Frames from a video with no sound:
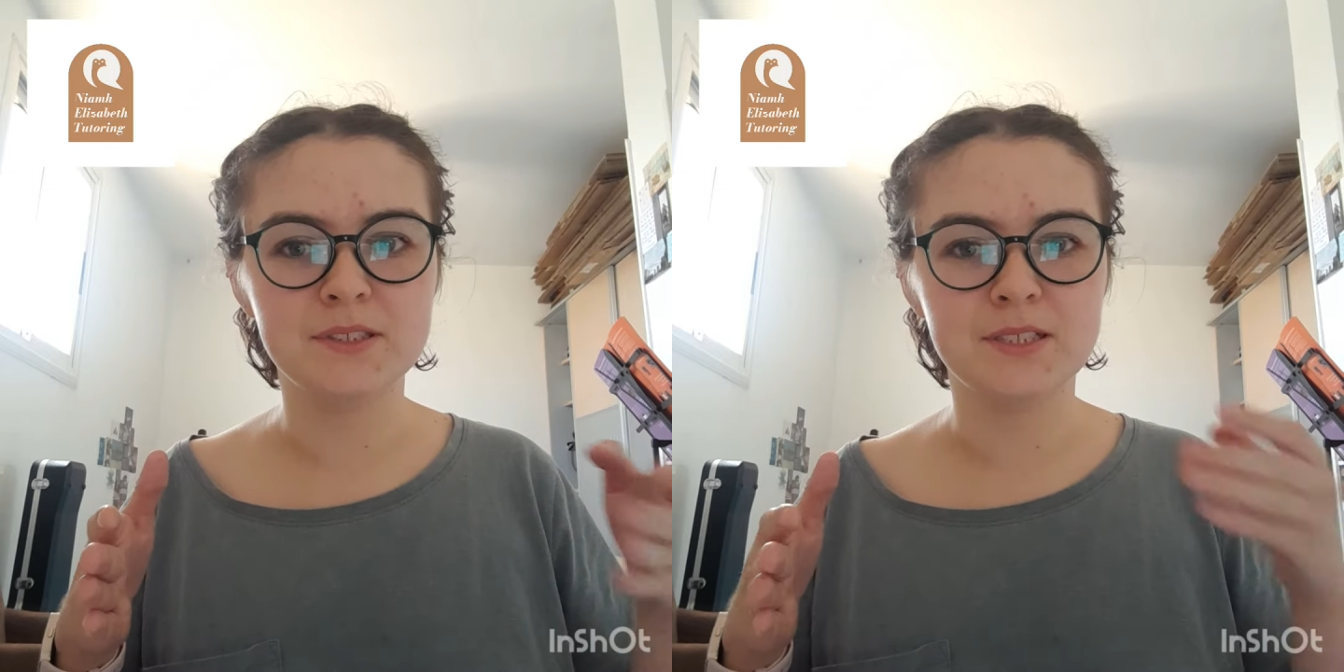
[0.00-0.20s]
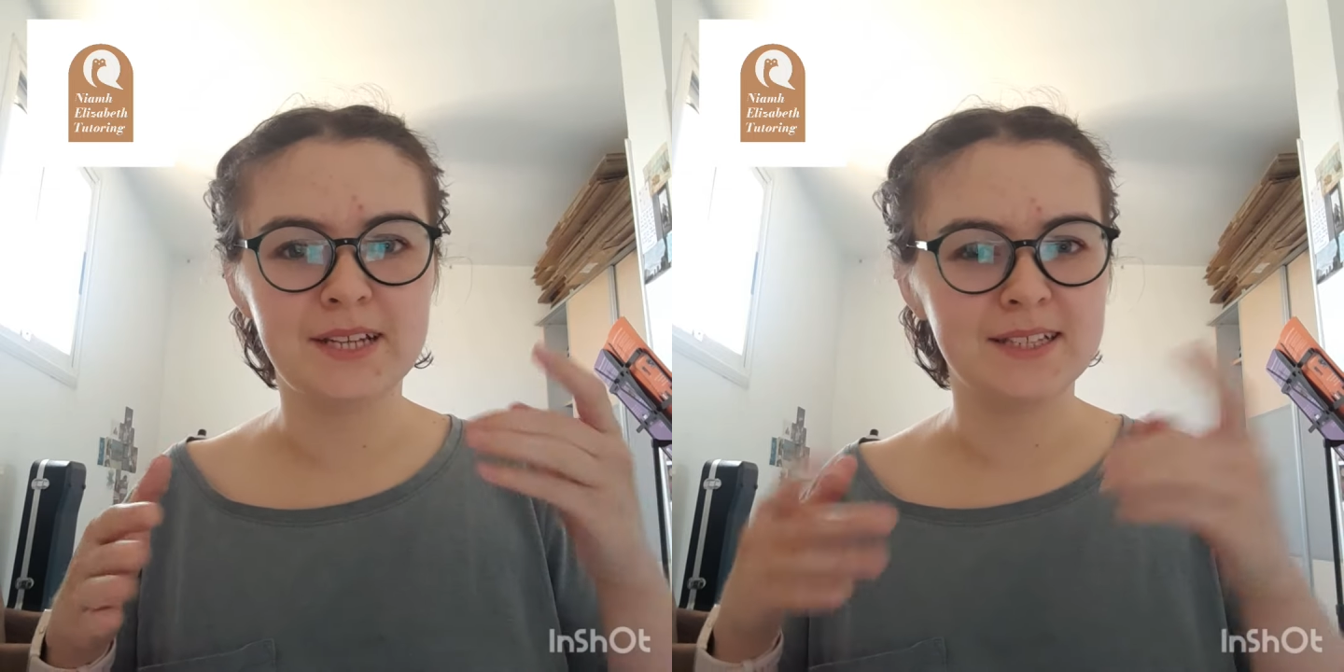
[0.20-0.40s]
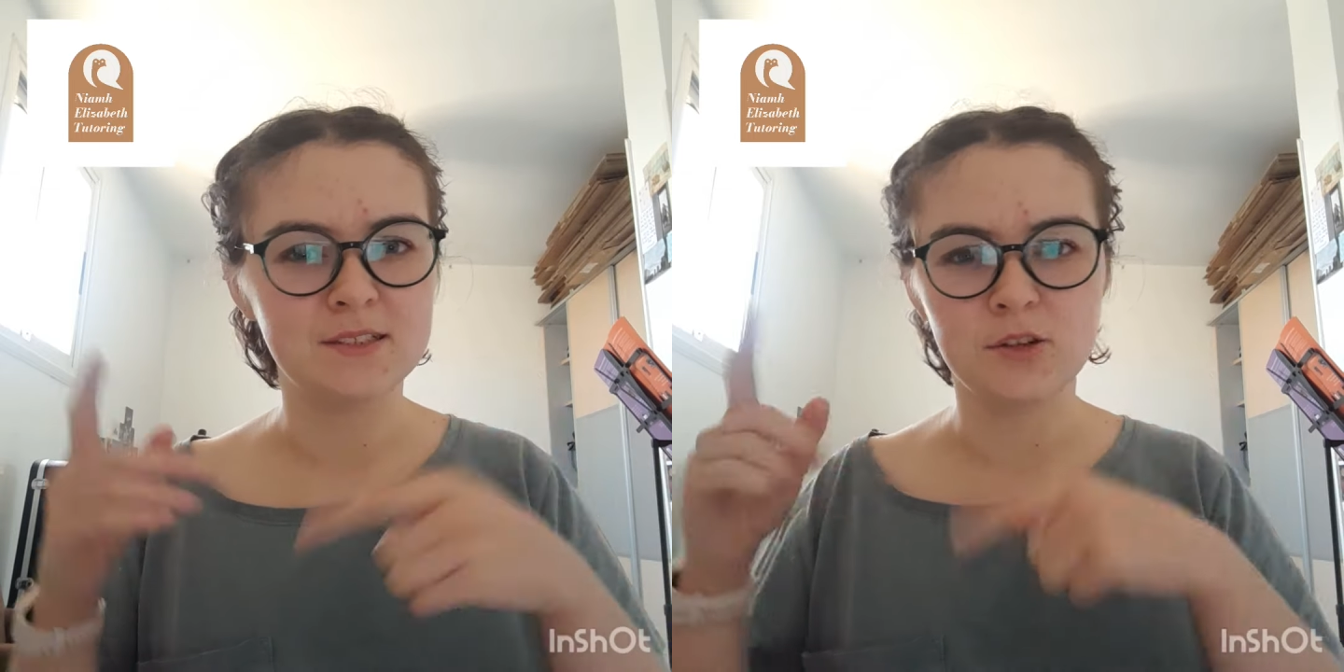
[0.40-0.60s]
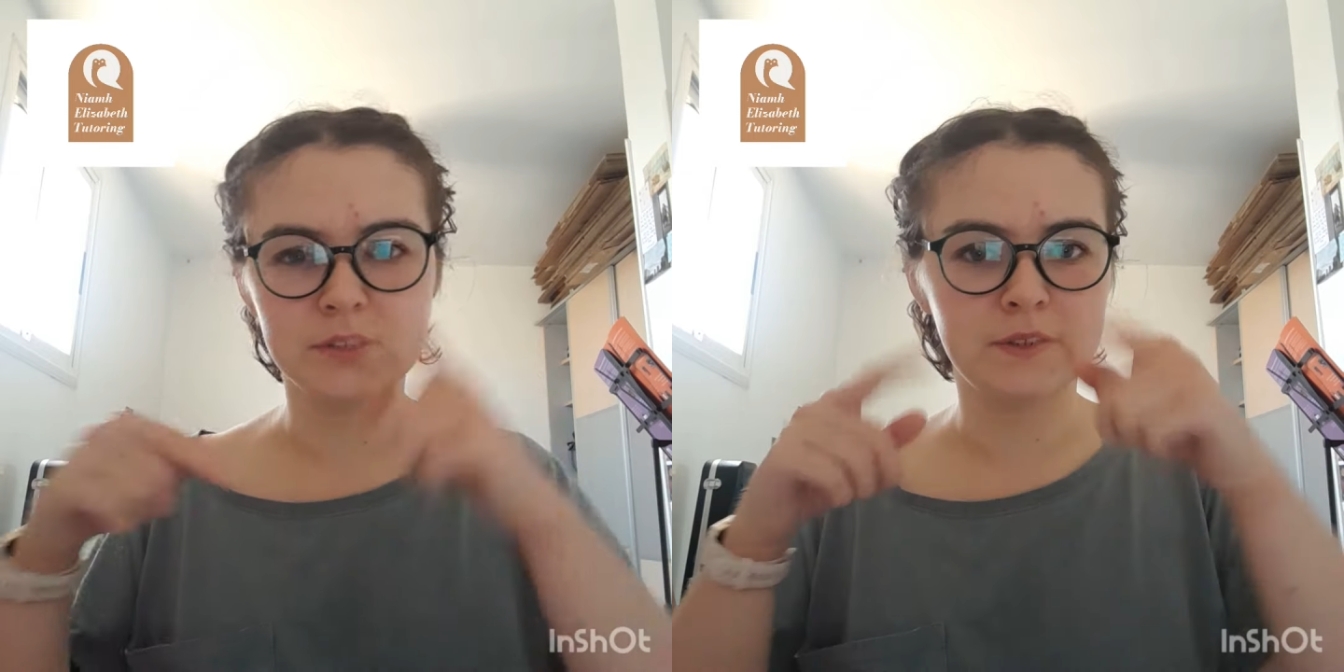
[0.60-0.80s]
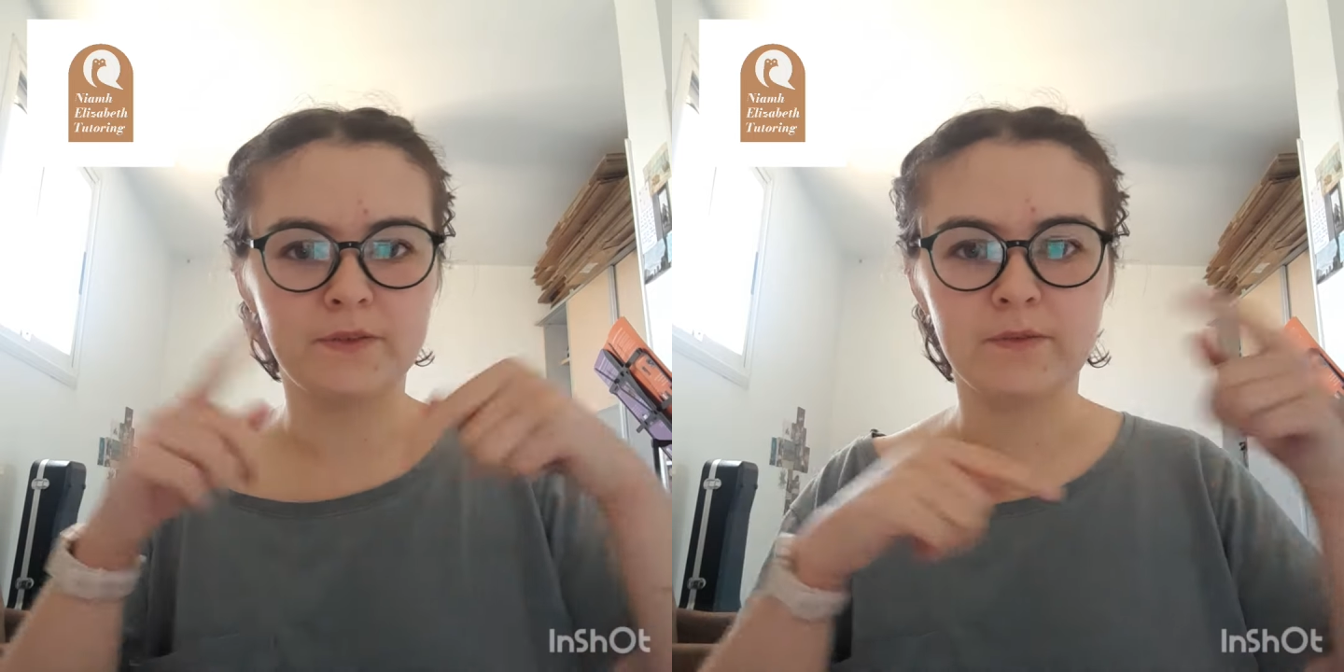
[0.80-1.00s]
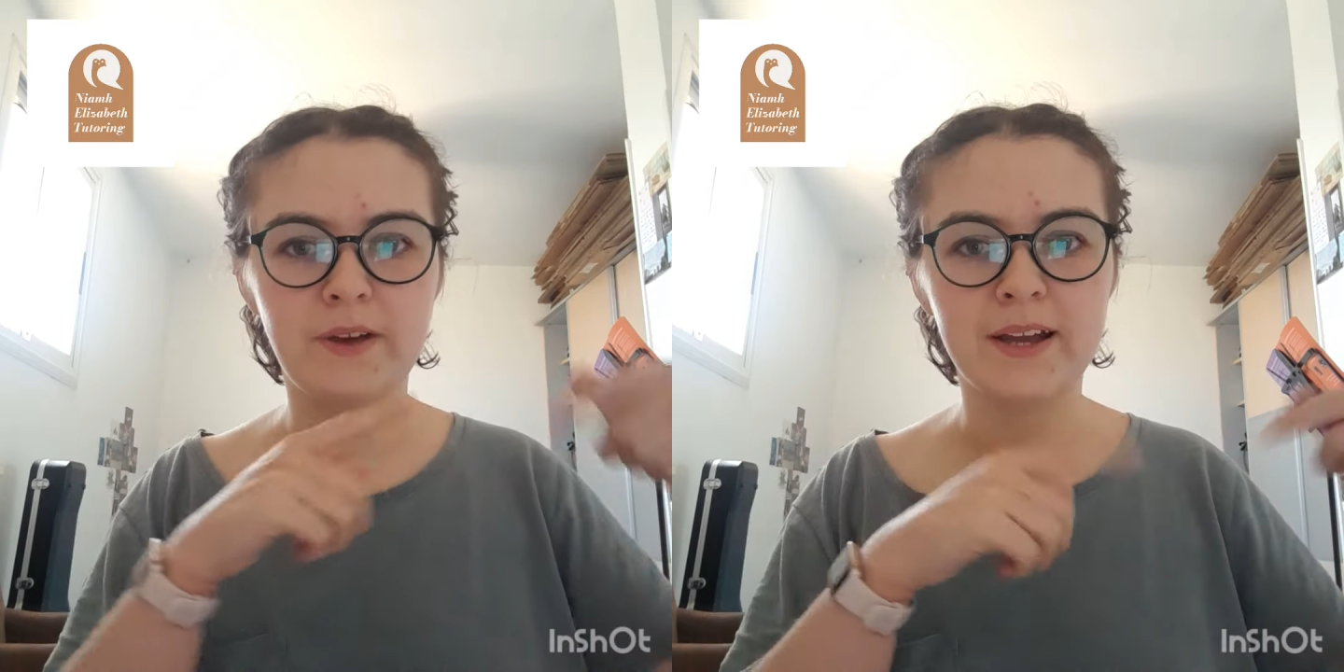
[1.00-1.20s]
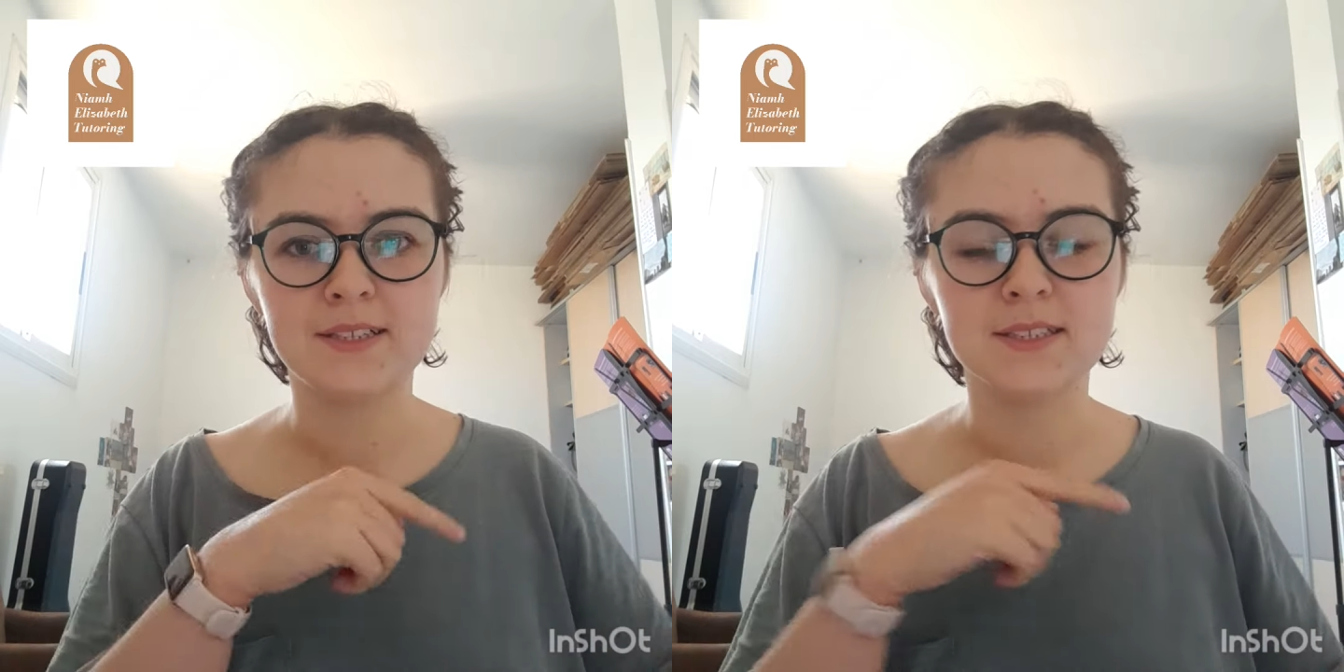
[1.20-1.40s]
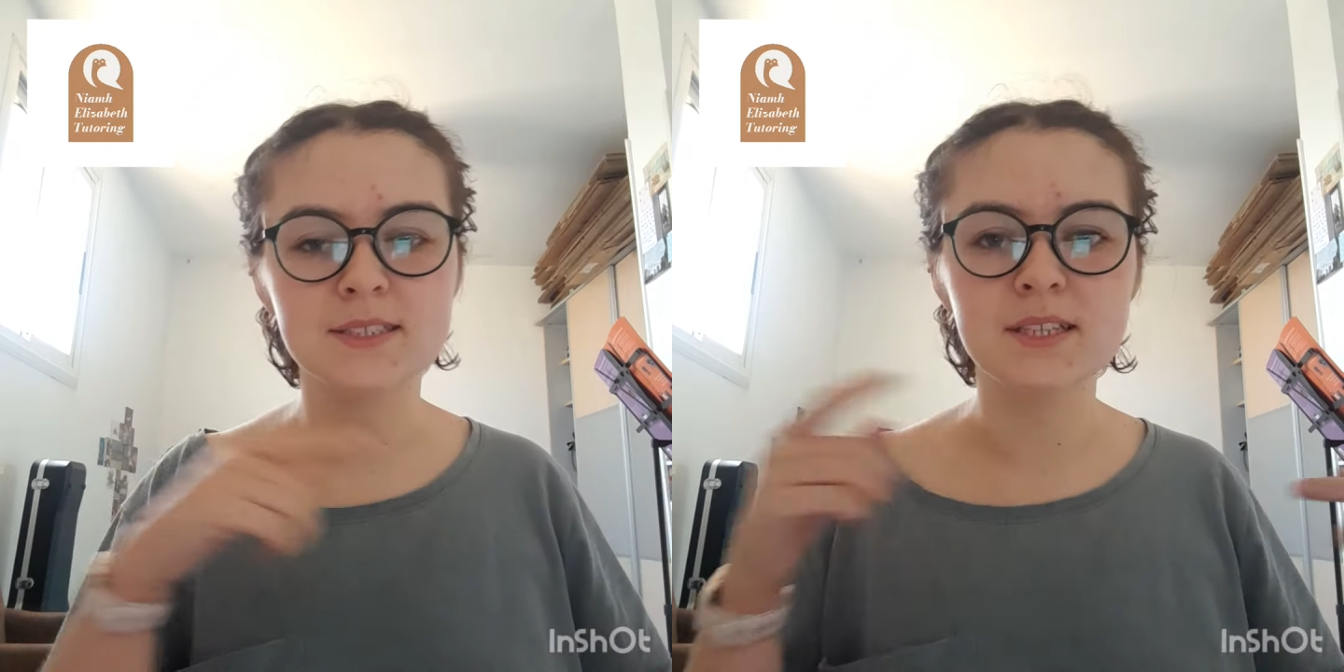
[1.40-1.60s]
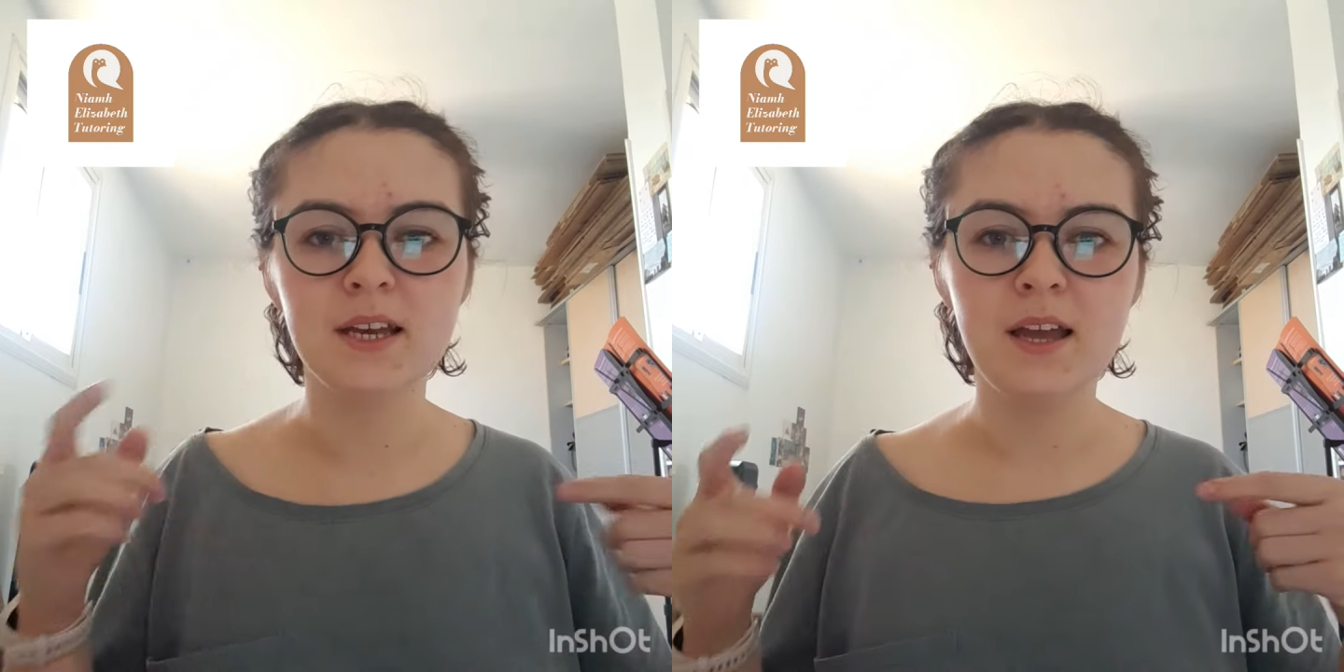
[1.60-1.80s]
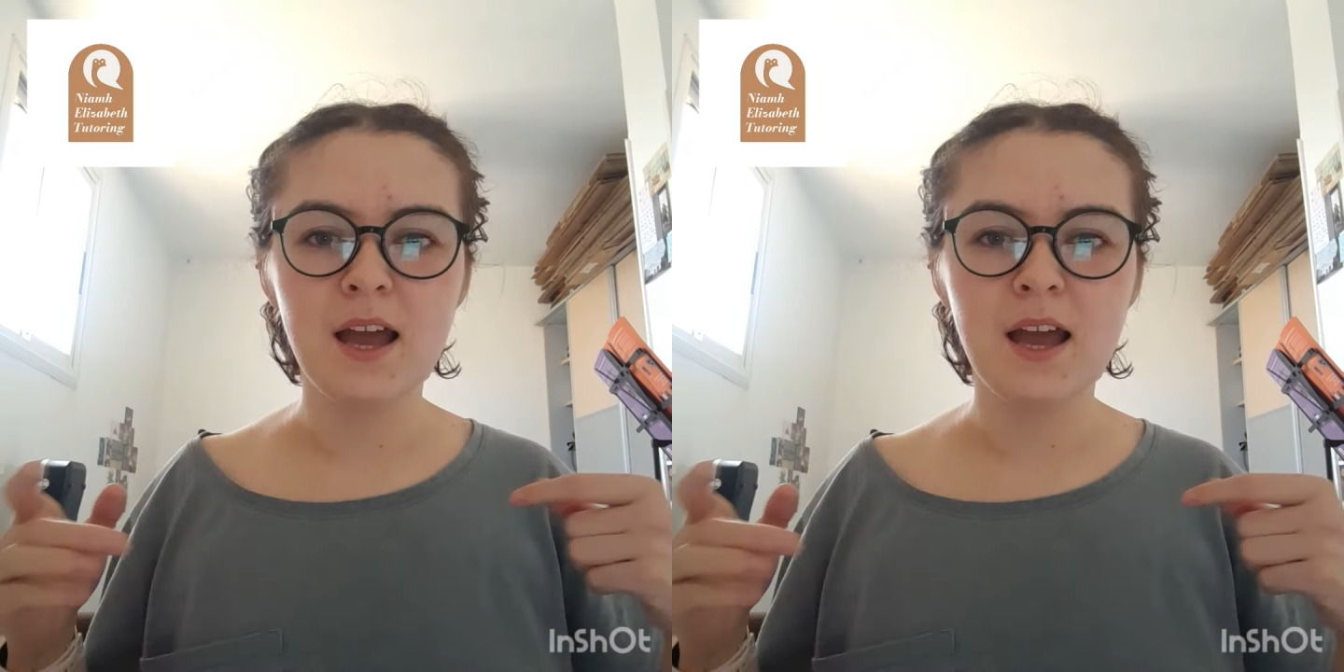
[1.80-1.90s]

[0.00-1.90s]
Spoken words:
to test lots of different factors,